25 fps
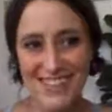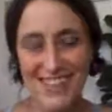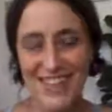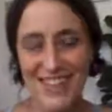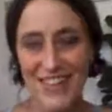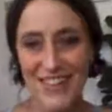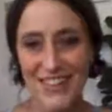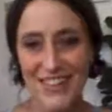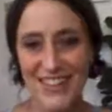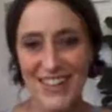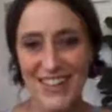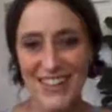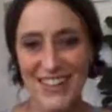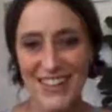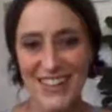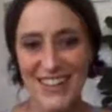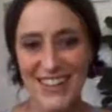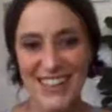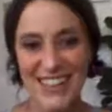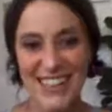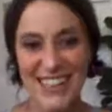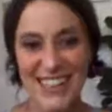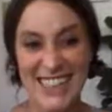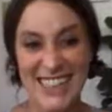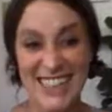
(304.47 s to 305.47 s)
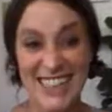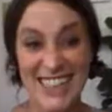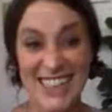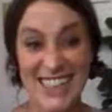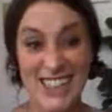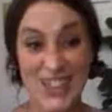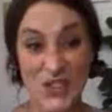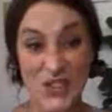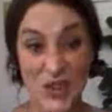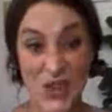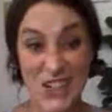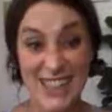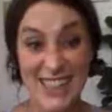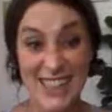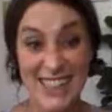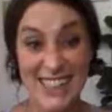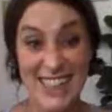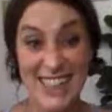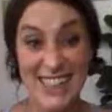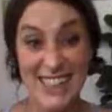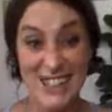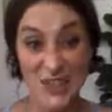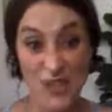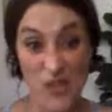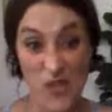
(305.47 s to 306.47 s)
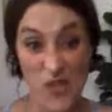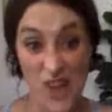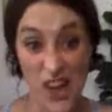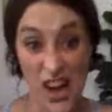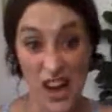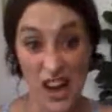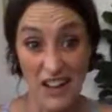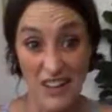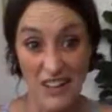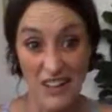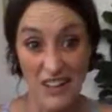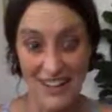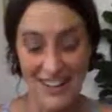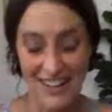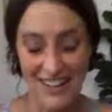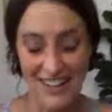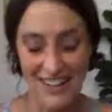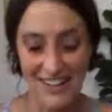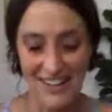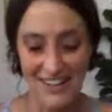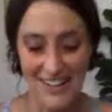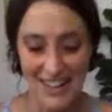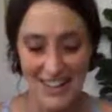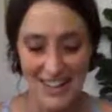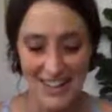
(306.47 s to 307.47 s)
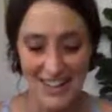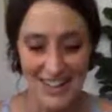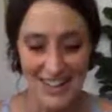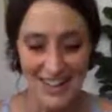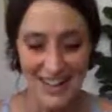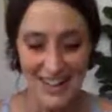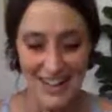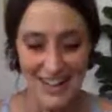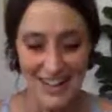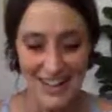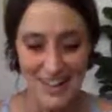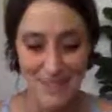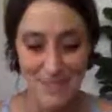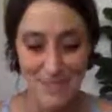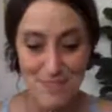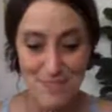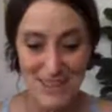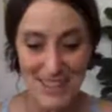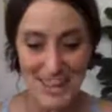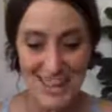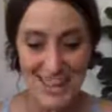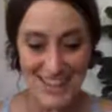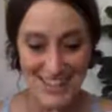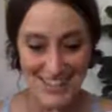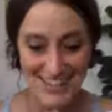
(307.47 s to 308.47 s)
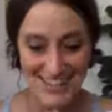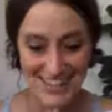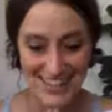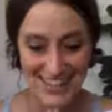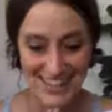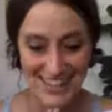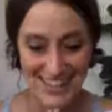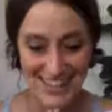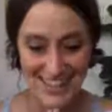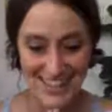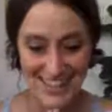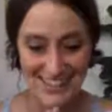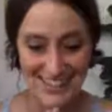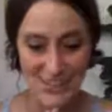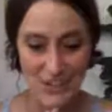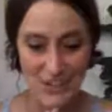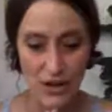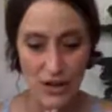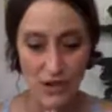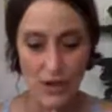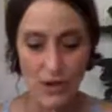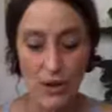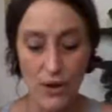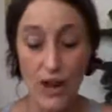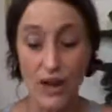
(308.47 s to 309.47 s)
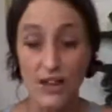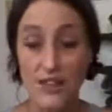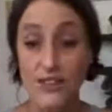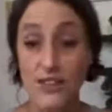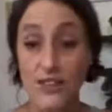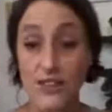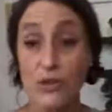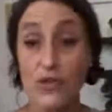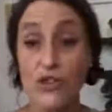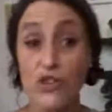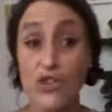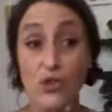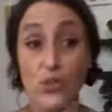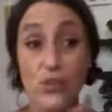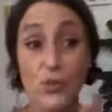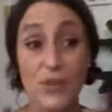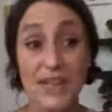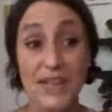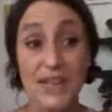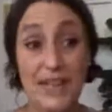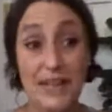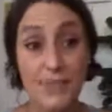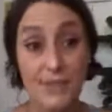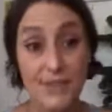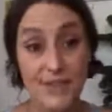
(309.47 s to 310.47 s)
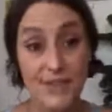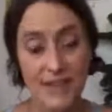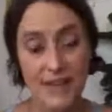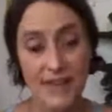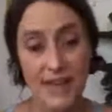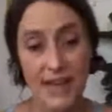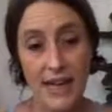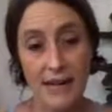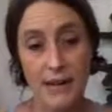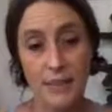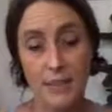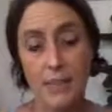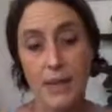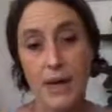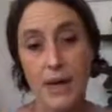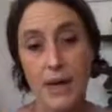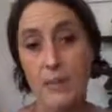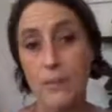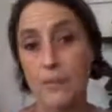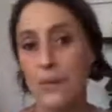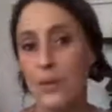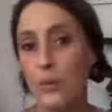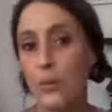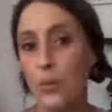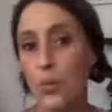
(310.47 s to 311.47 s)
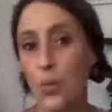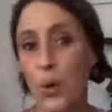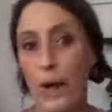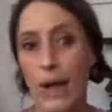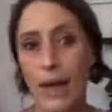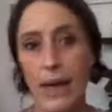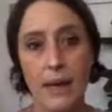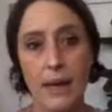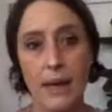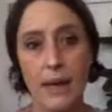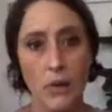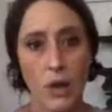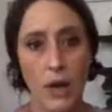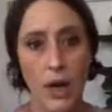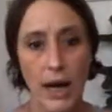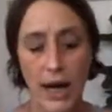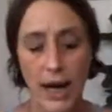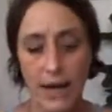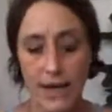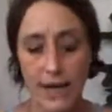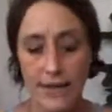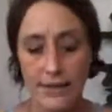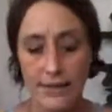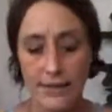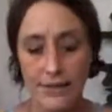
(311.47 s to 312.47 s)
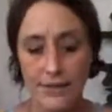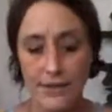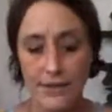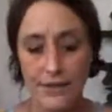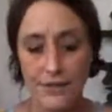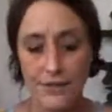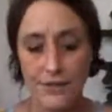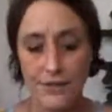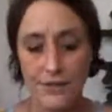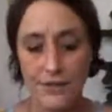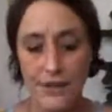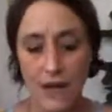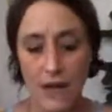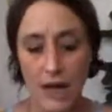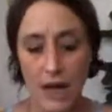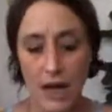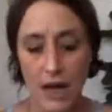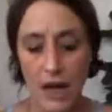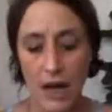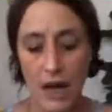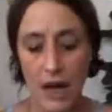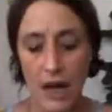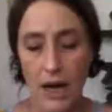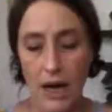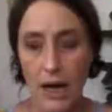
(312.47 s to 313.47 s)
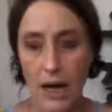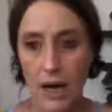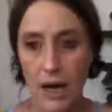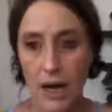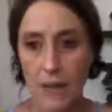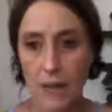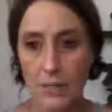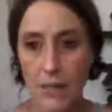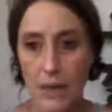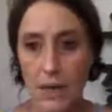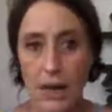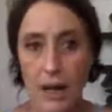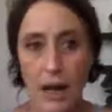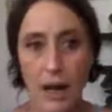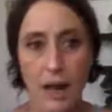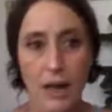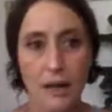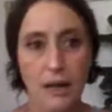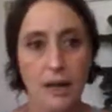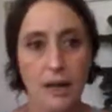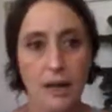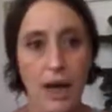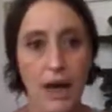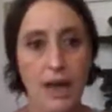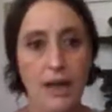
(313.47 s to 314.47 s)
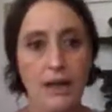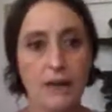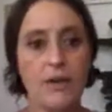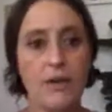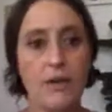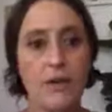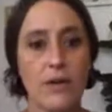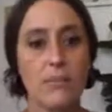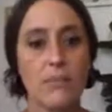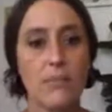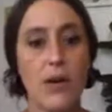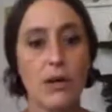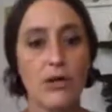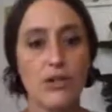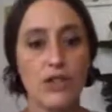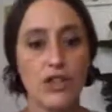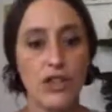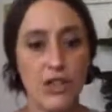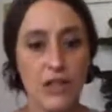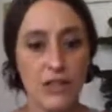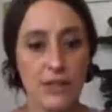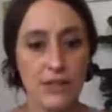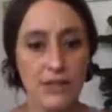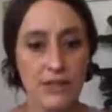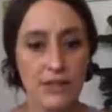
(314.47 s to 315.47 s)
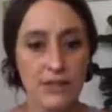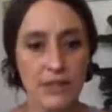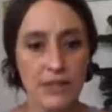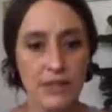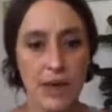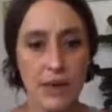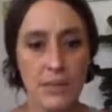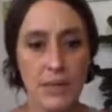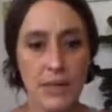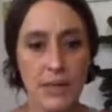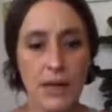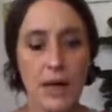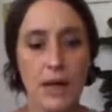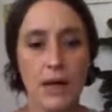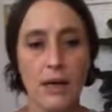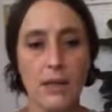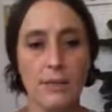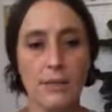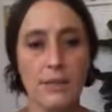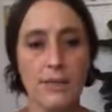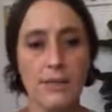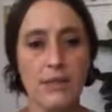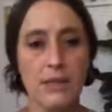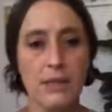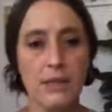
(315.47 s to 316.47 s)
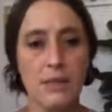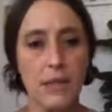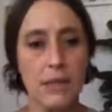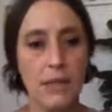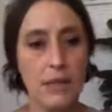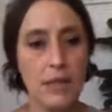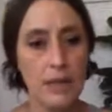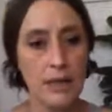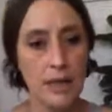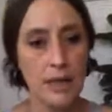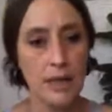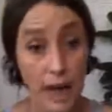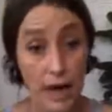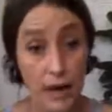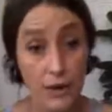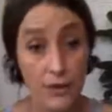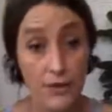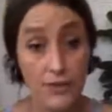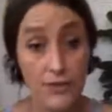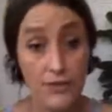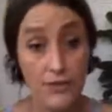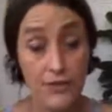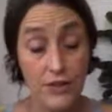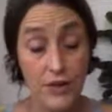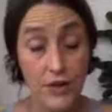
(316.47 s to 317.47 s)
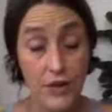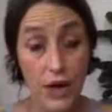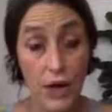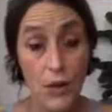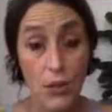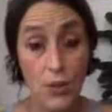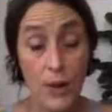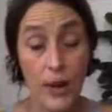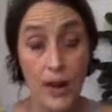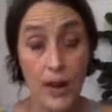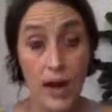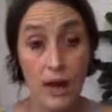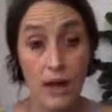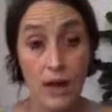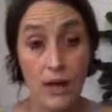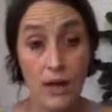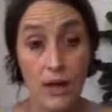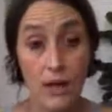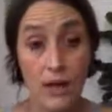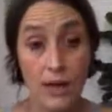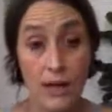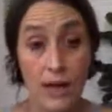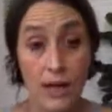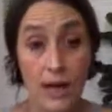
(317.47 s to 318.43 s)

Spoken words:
Terrier, and he's noisy as fuck, y'all. But anyways, so also dream state might be way more active. A lot of emotions coming up, seemingly out of nowhere.